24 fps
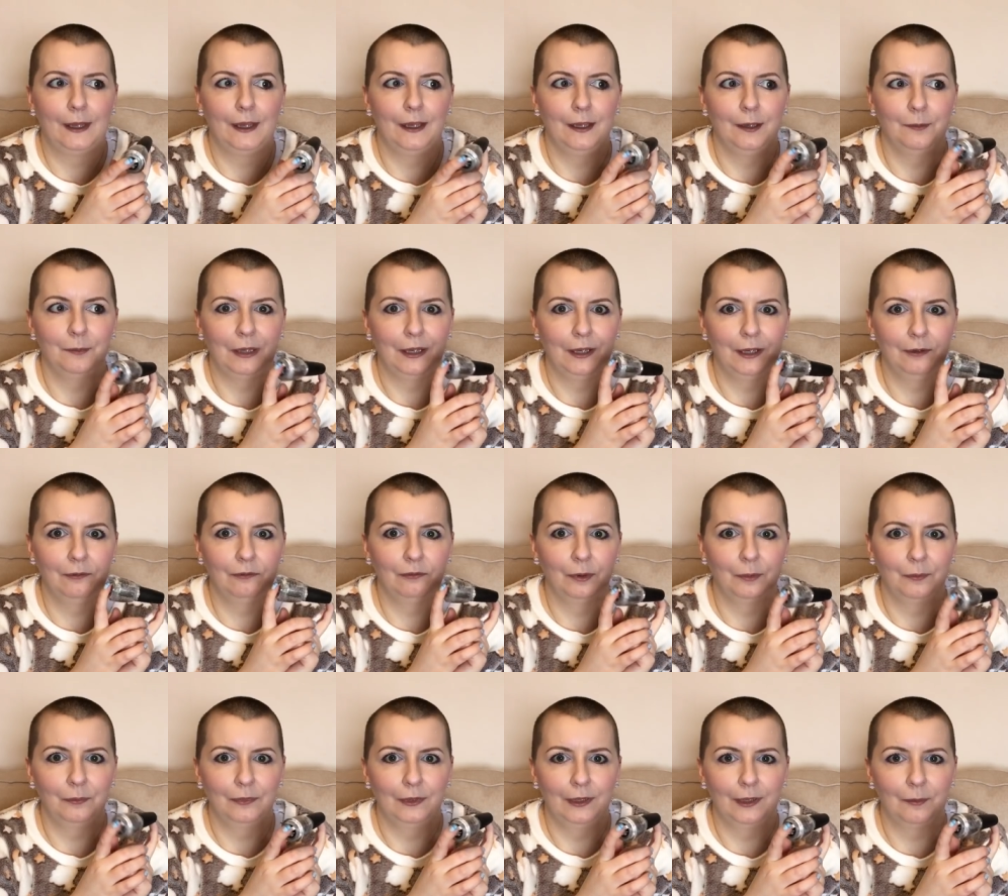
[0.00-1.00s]
Amy
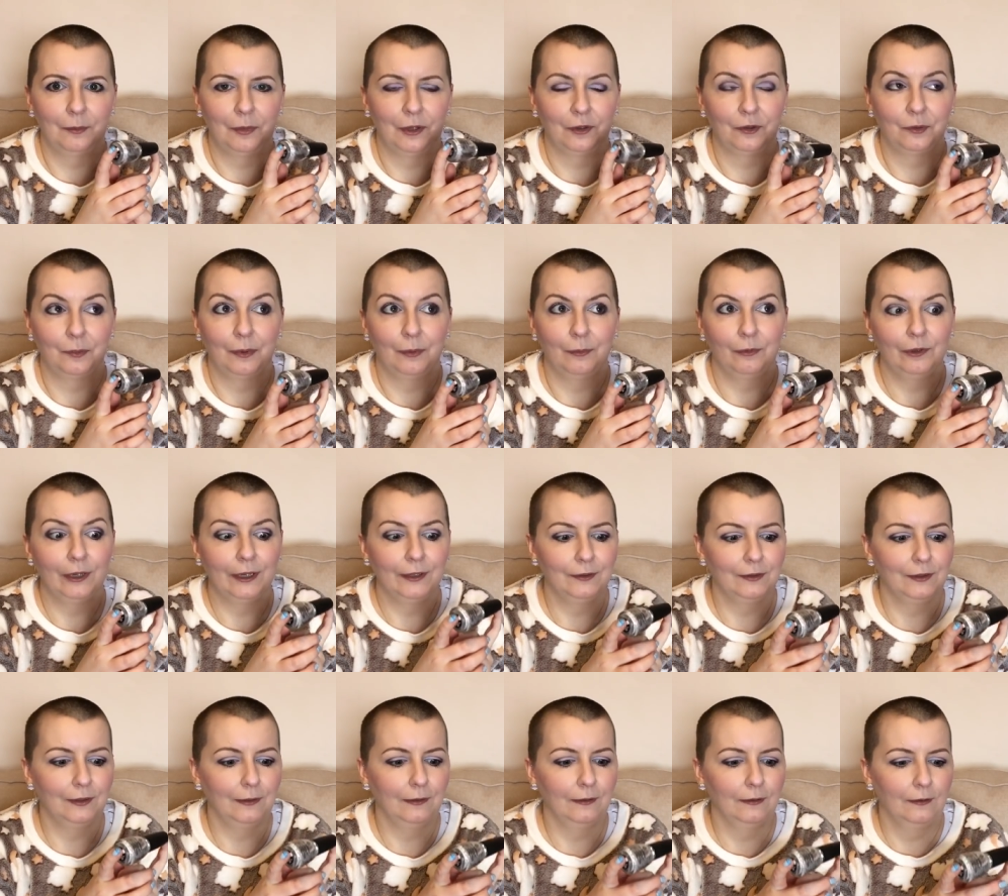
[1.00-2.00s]
from Nail Polish Baby
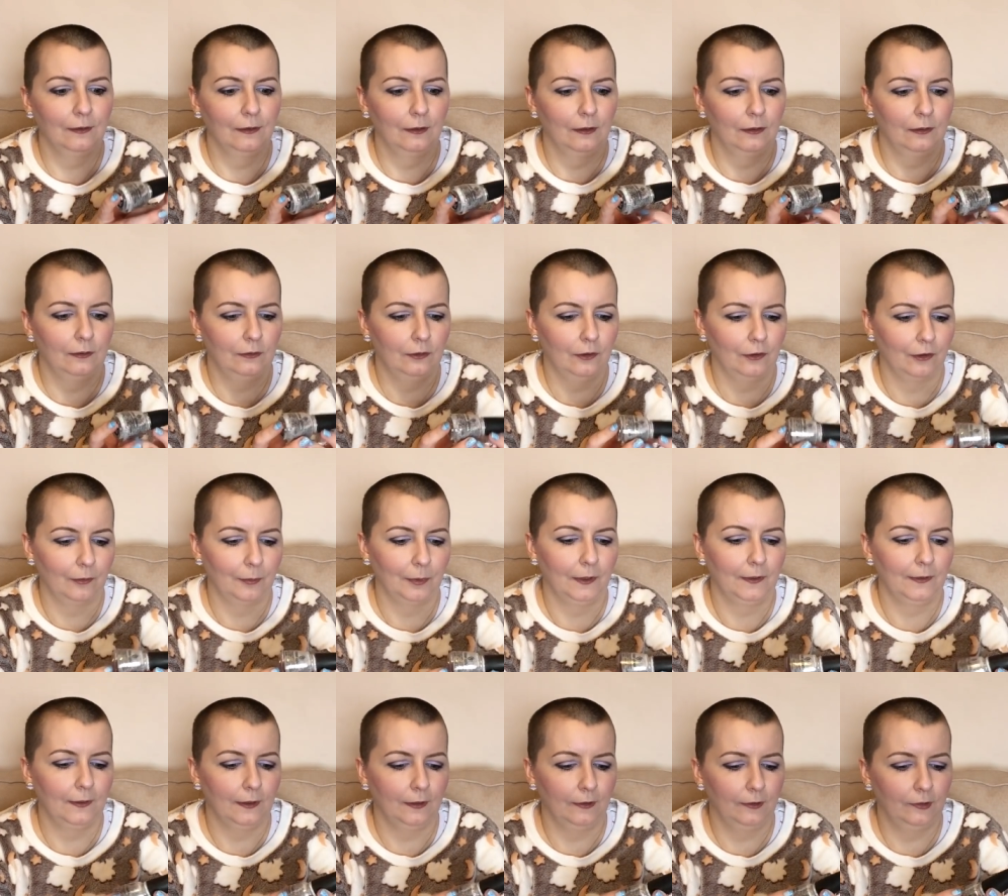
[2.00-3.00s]
90 talk
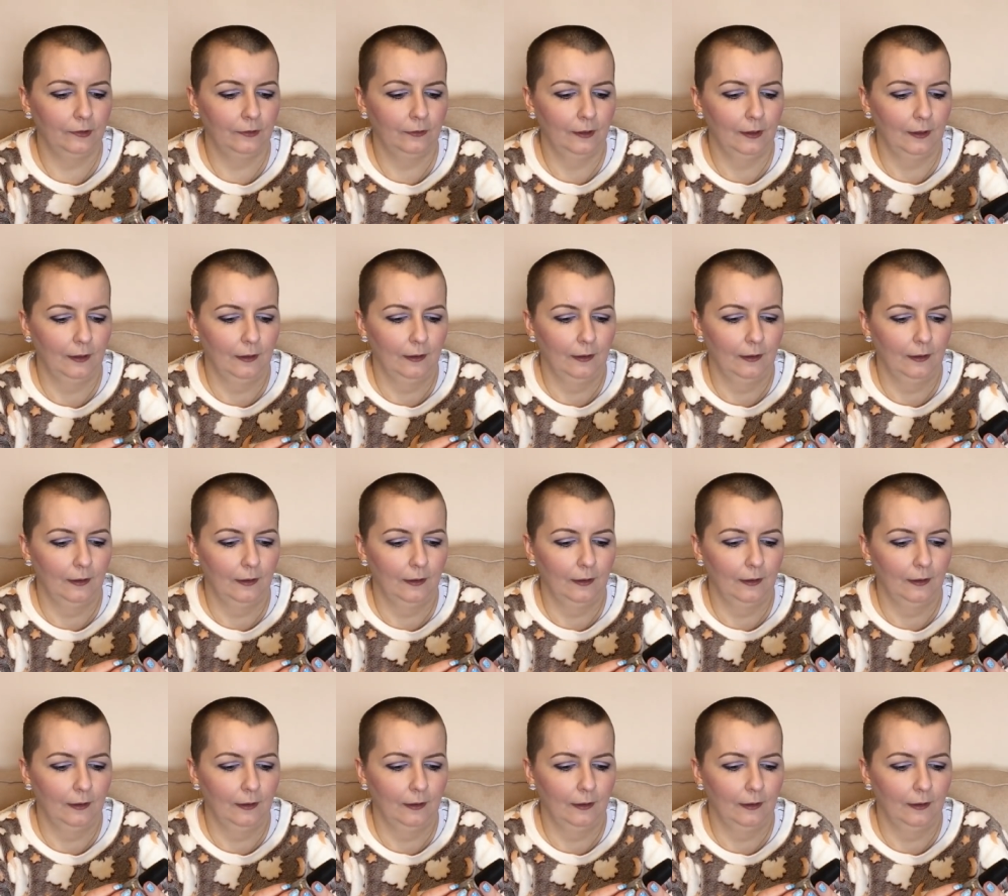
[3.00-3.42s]
about this,